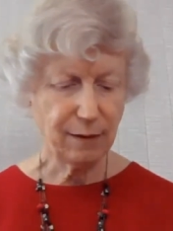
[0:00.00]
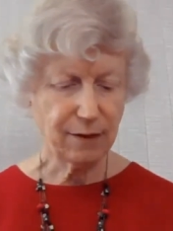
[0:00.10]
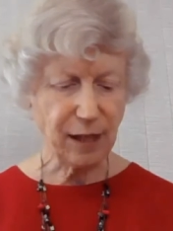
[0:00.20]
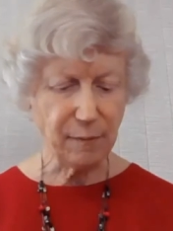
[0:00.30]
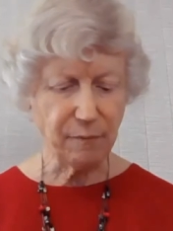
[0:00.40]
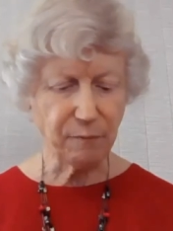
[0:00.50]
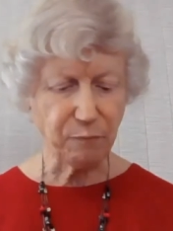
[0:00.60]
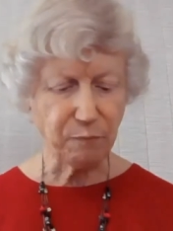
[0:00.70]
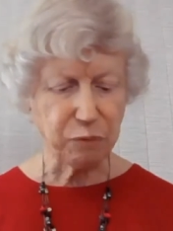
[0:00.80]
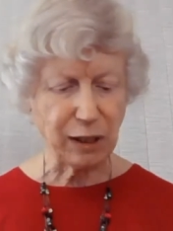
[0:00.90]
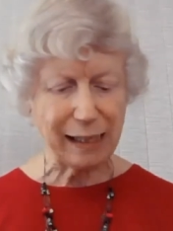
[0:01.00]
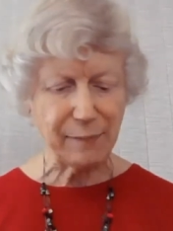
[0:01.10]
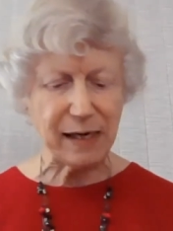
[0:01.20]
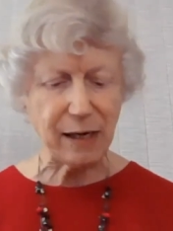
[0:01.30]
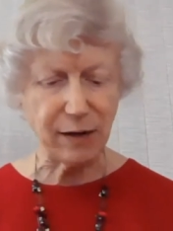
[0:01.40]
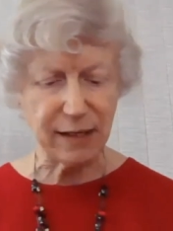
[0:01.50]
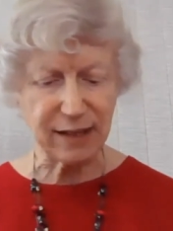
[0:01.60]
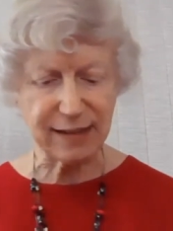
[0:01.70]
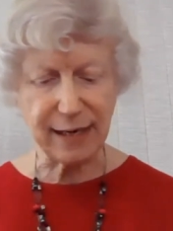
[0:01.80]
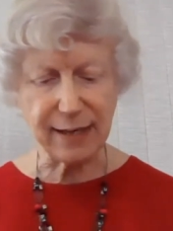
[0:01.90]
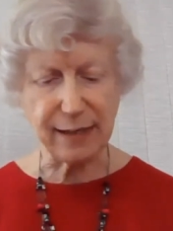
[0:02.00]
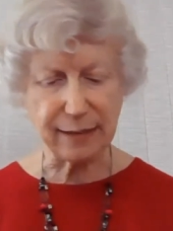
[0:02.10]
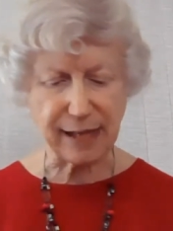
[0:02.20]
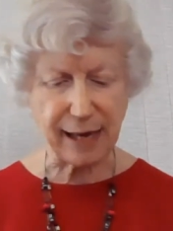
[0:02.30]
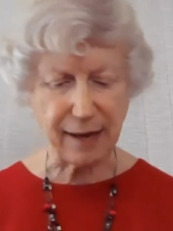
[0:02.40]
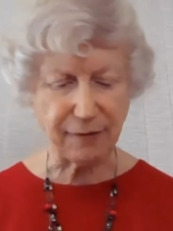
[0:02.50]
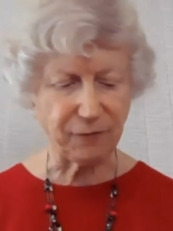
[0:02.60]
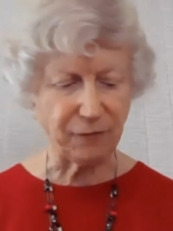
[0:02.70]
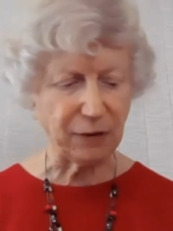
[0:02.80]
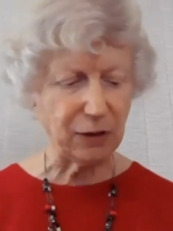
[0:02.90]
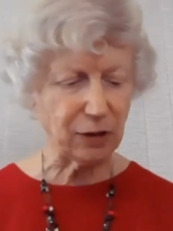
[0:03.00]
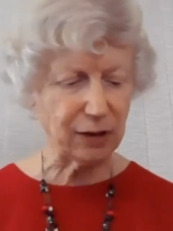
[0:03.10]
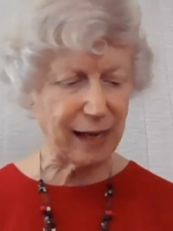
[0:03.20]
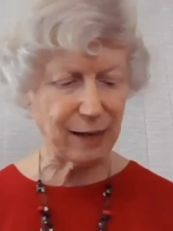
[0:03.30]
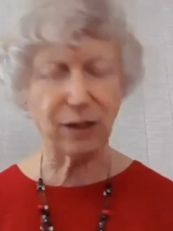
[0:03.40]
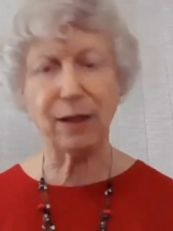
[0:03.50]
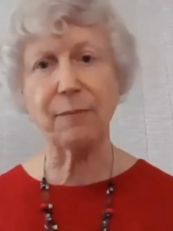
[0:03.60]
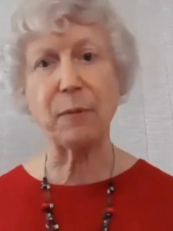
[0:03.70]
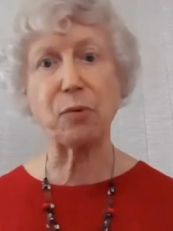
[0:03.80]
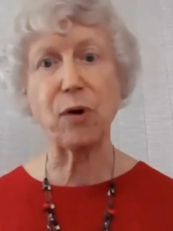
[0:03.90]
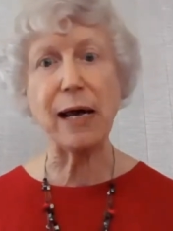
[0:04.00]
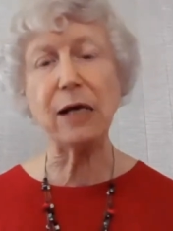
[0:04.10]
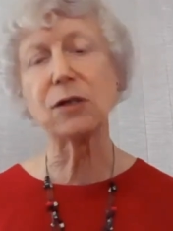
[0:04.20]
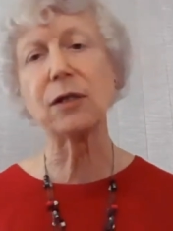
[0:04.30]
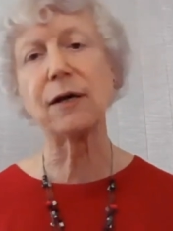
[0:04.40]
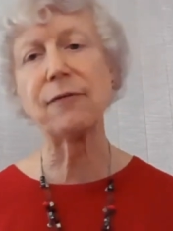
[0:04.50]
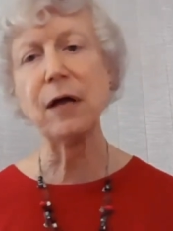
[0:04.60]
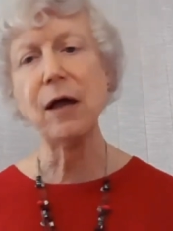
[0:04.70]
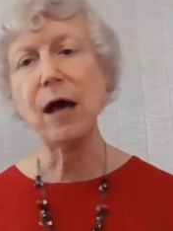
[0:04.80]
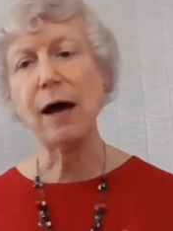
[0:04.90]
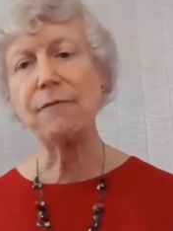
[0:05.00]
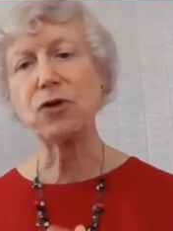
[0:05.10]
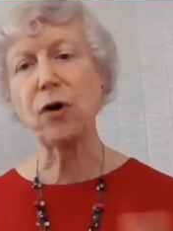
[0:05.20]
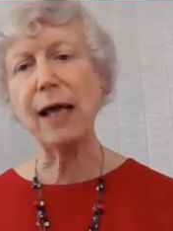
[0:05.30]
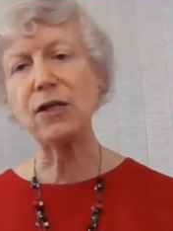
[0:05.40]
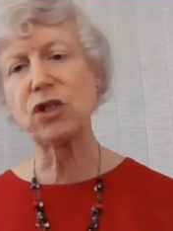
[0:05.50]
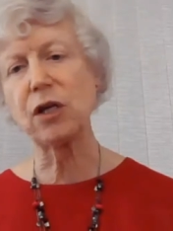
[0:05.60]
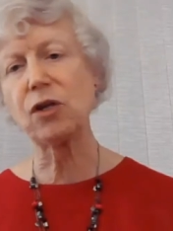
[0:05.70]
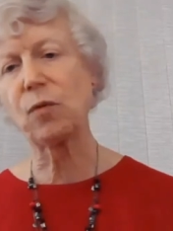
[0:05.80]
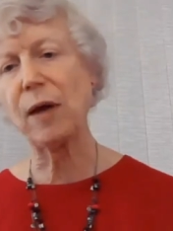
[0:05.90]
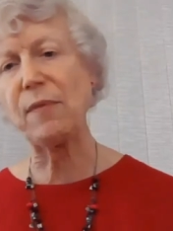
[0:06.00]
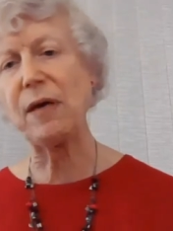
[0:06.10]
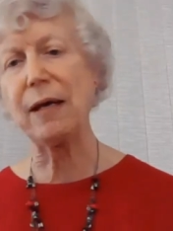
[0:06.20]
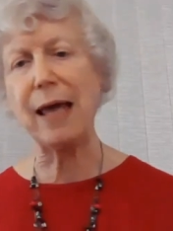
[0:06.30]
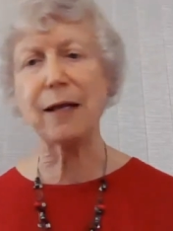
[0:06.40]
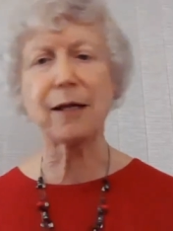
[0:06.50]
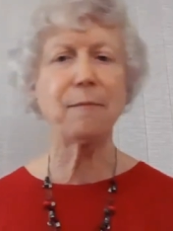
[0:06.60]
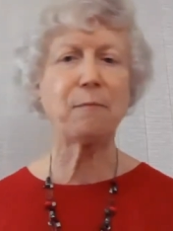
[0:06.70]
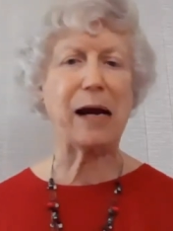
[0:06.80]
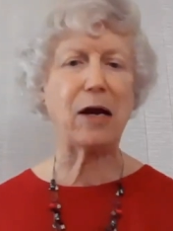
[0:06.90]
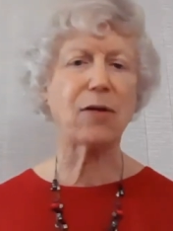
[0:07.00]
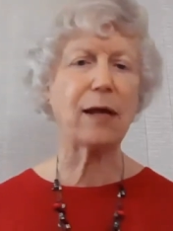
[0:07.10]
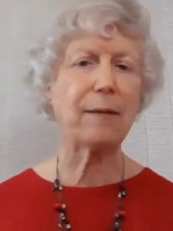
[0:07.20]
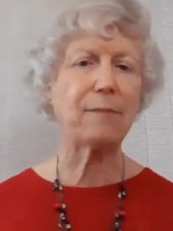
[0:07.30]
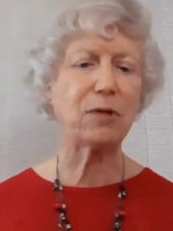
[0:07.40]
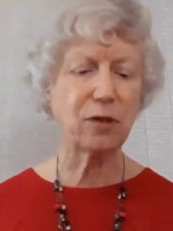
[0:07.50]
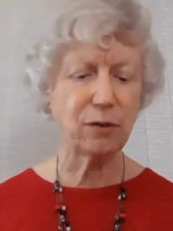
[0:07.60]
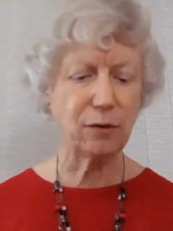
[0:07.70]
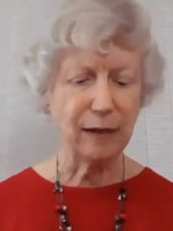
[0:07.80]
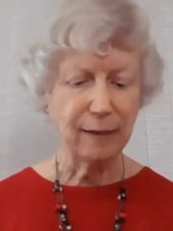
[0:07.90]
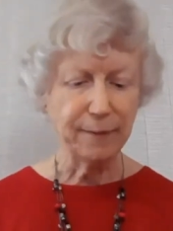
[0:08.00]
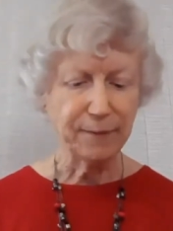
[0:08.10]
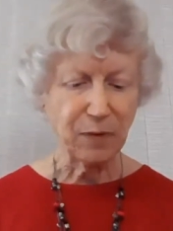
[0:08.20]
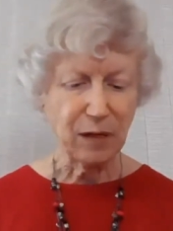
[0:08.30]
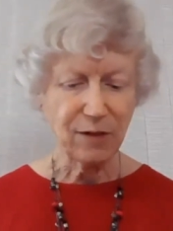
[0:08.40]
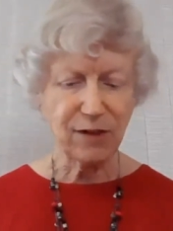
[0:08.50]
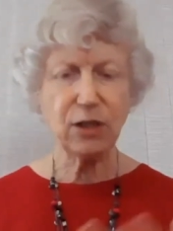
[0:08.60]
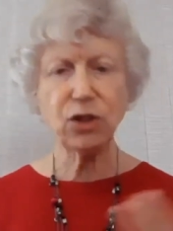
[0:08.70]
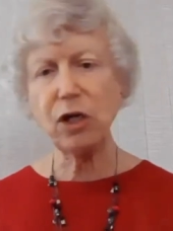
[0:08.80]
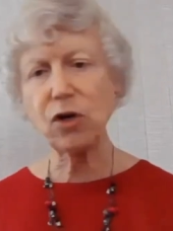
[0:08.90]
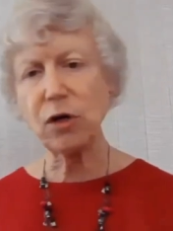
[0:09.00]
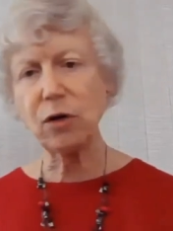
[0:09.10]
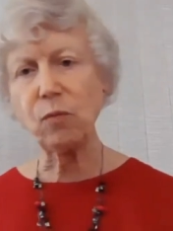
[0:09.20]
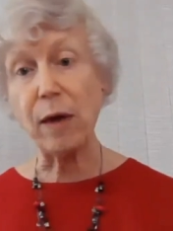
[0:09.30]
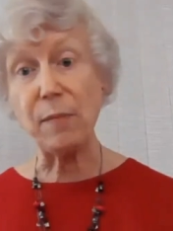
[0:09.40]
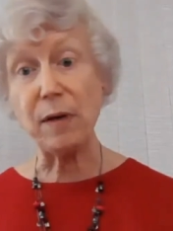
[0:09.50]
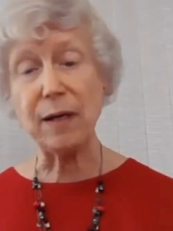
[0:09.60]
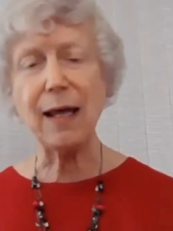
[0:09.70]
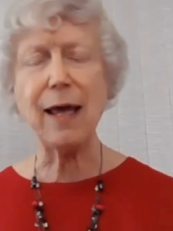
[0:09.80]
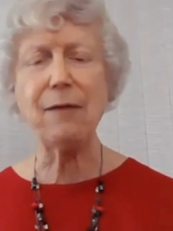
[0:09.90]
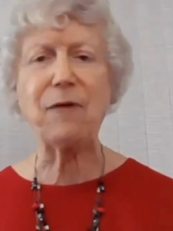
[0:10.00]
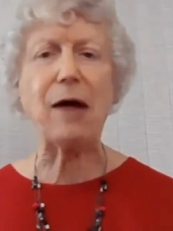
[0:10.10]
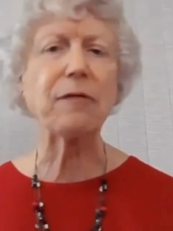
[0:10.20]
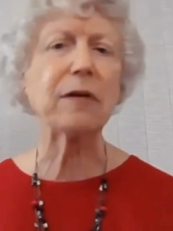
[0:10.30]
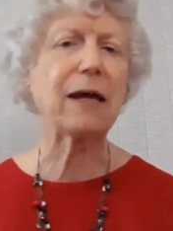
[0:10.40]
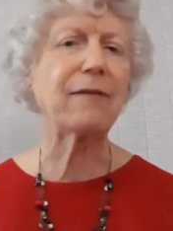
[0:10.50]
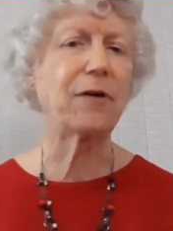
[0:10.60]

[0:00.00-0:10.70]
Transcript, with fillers: Some preliminary studies have looked at the, the brains of, of transgender women and compared them to cisgendered women and found that they're